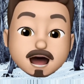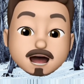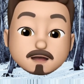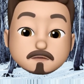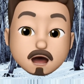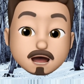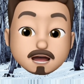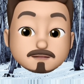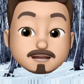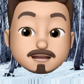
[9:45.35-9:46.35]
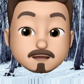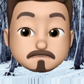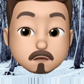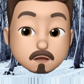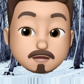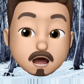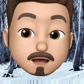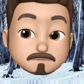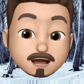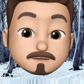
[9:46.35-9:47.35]
our queen. This is a 4-star
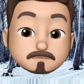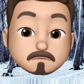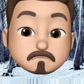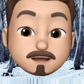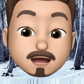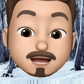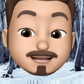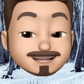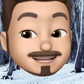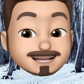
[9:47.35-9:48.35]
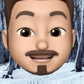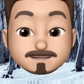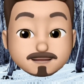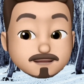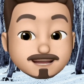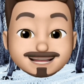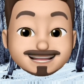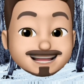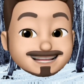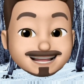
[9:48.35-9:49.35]
flick from me. And good God,